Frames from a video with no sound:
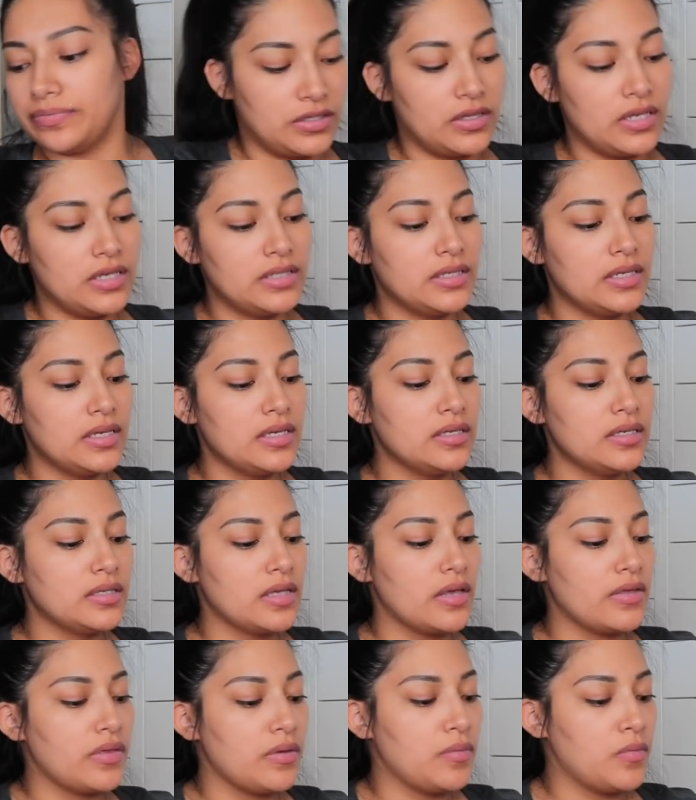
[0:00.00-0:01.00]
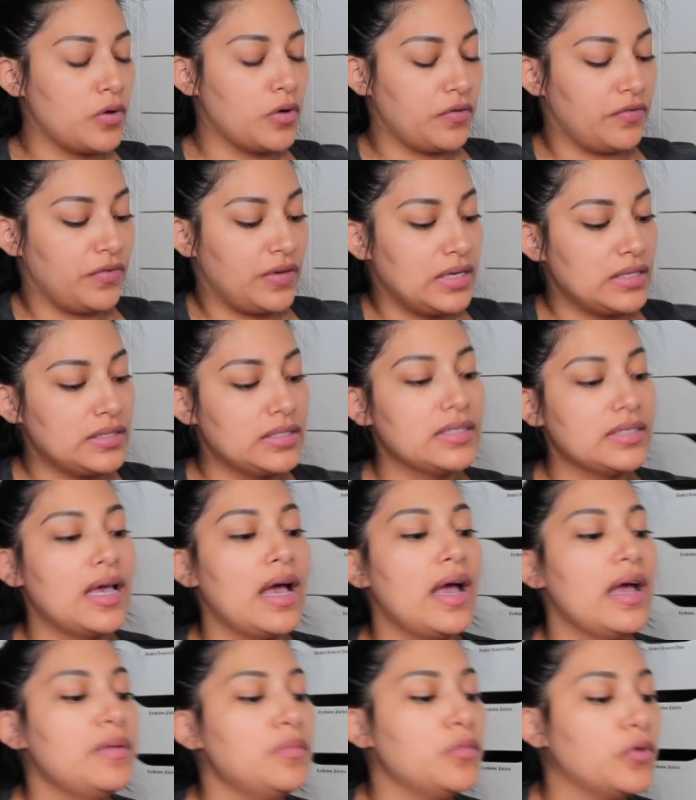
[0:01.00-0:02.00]
So this is the Morphe. It says,
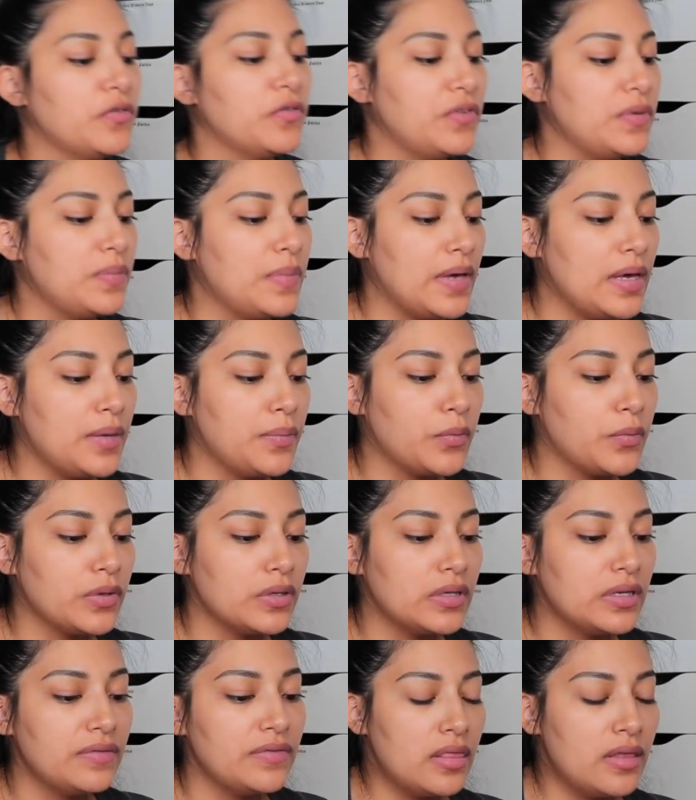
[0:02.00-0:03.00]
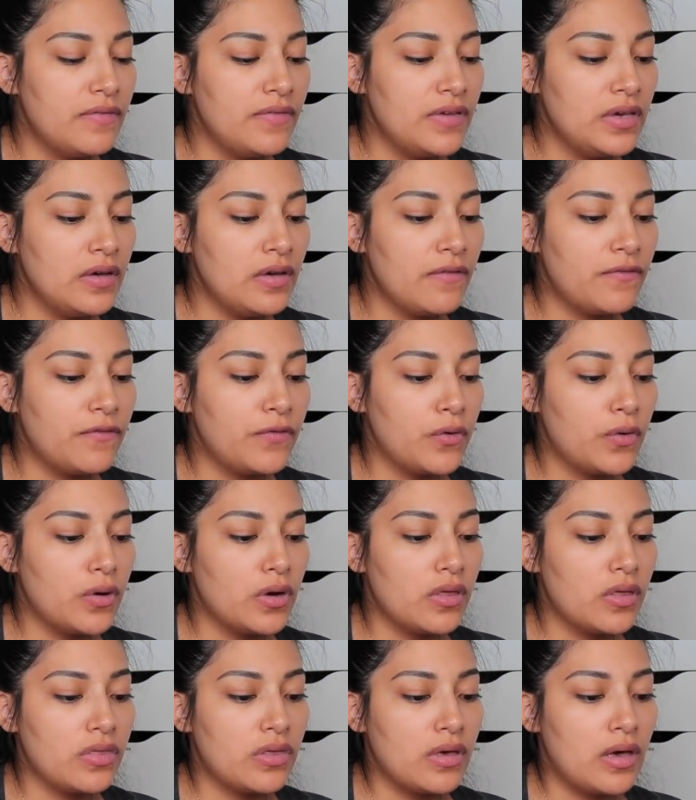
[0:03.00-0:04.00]
hi Morphe babe, we're li living for
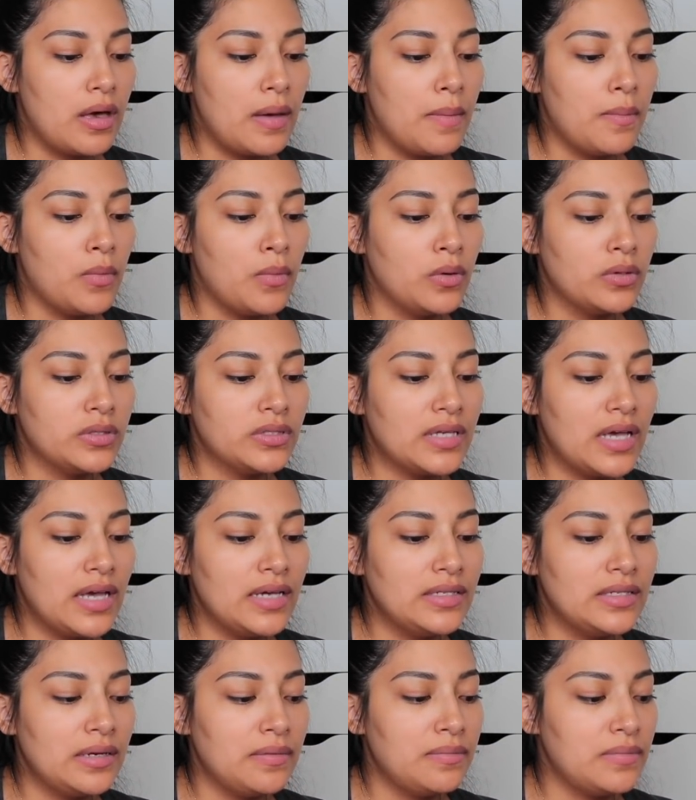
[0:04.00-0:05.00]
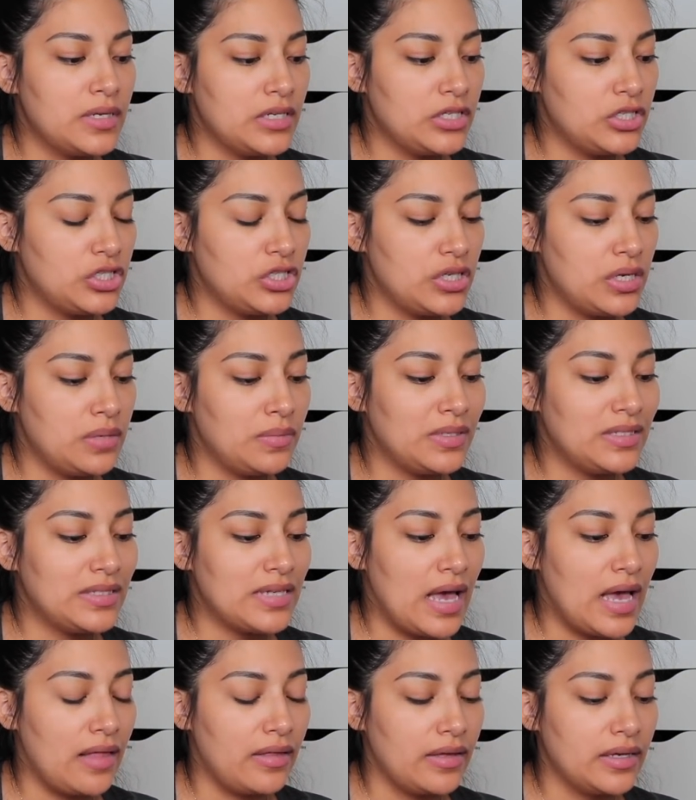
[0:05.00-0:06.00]
the multi-dimension
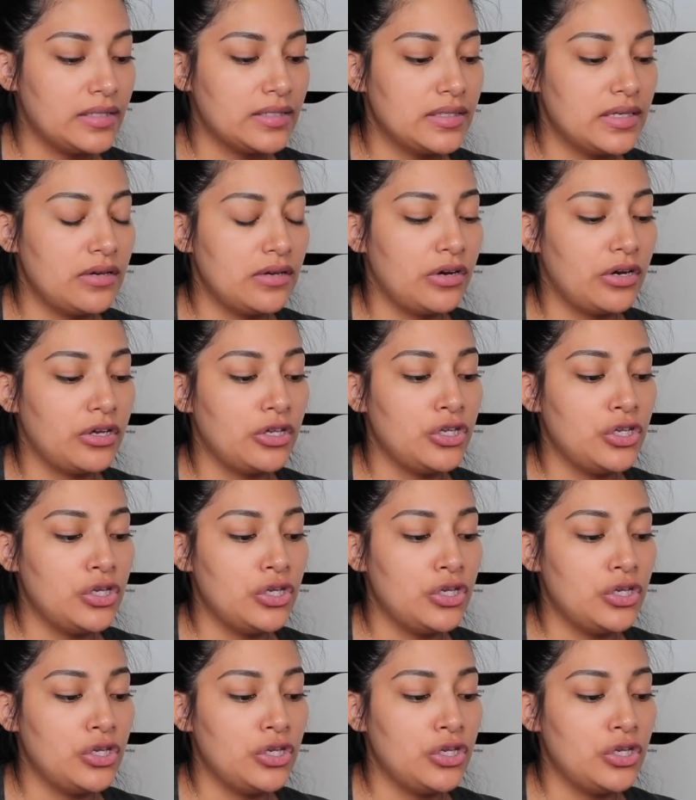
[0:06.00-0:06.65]
metallics in our,